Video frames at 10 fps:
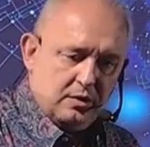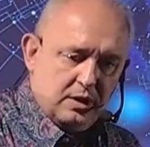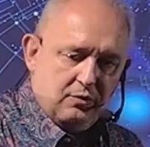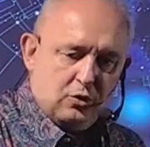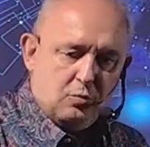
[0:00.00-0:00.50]

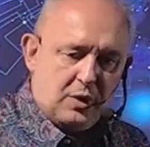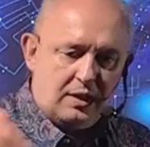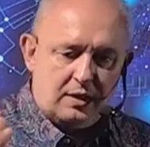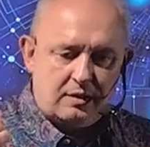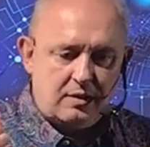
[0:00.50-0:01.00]
Even if you
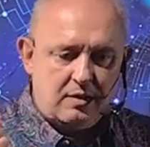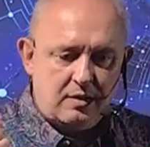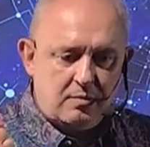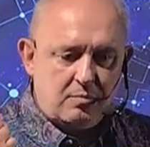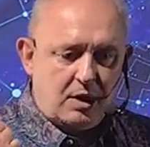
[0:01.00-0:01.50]
make it,
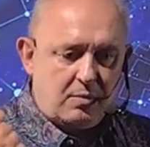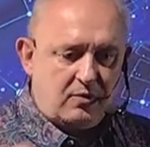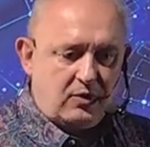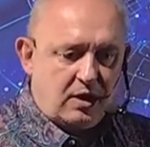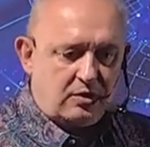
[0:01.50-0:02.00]
and
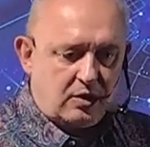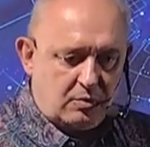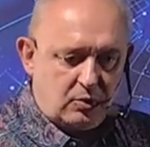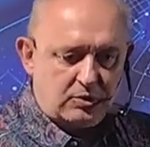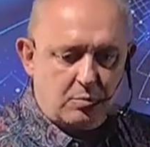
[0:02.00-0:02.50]
we are talking
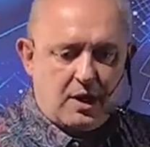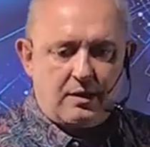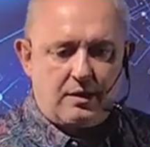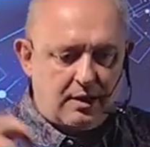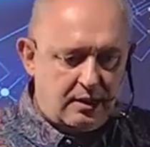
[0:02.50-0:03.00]
about
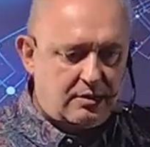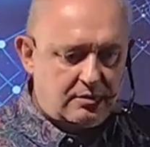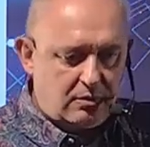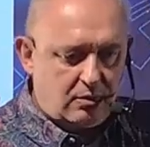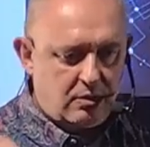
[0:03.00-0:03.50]
smart grid,
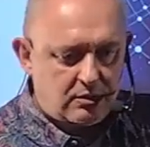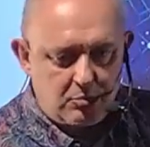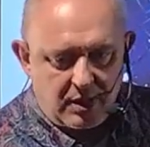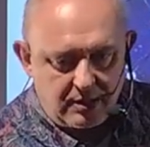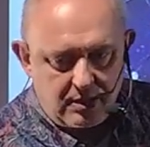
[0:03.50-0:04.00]
so-called
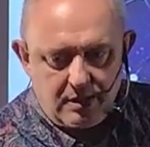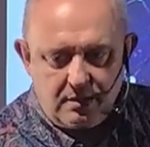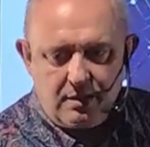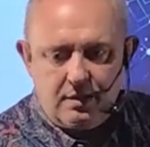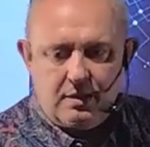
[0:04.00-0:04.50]
smart
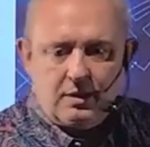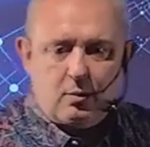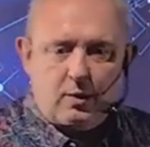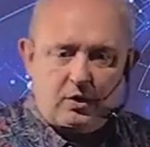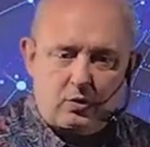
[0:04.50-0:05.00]
grid,
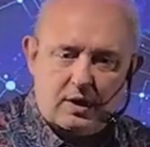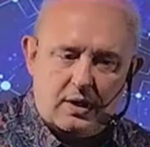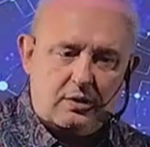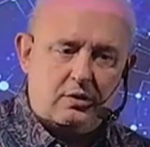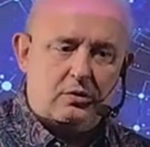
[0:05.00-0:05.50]
when you
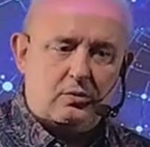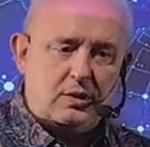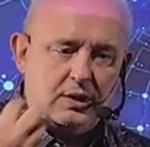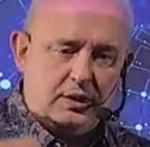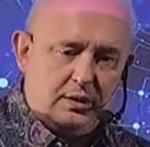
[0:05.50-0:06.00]
are not
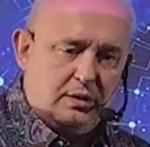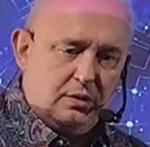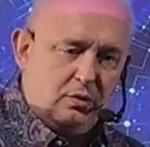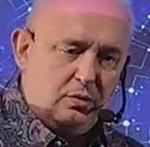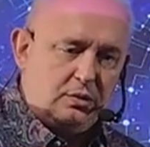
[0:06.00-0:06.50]
only
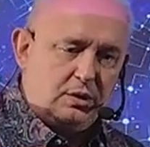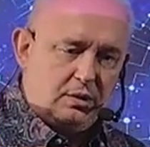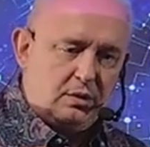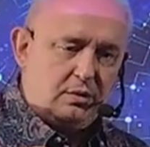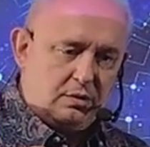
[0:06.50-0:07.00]
user
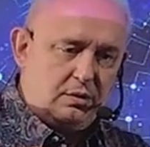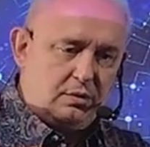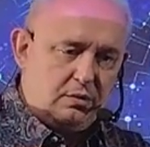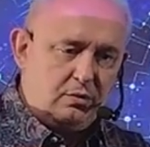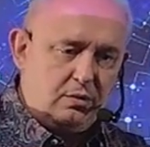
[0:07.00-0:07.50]

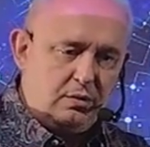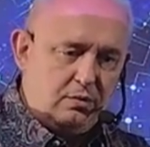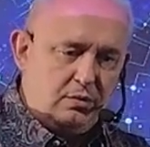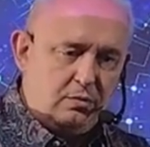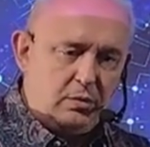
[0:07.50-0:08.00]
or
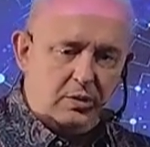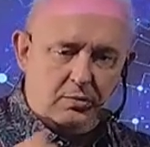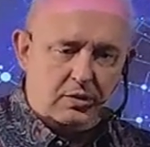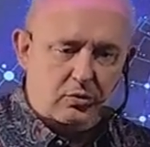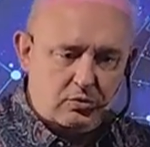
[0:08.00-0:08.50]
you don't buy,
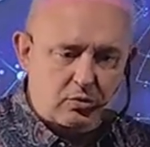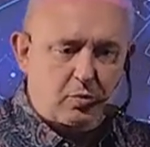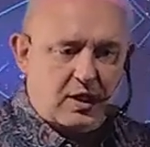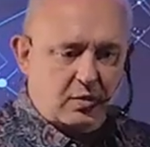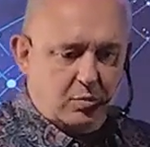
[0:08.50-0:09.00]
but you
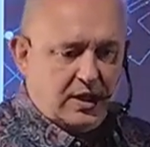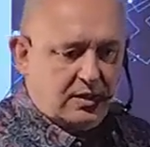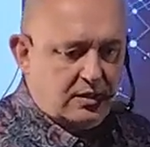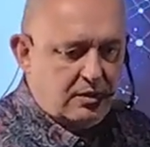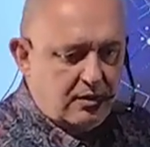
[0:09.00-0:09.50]
supply
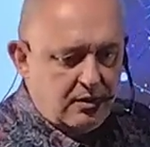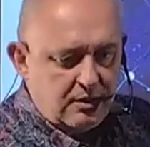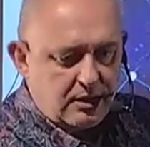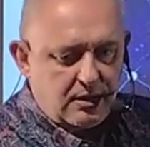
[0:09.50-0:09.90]
back that